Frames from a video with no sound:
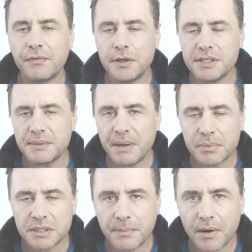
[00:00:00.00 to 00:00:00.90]
Refusing
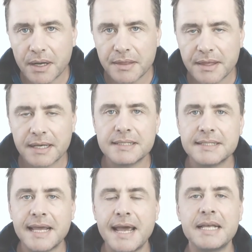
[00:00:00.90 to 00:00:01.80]
people to buy
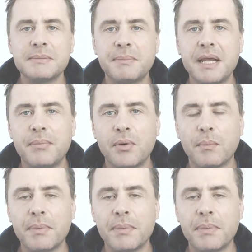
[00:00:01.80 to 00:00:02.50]
things scares people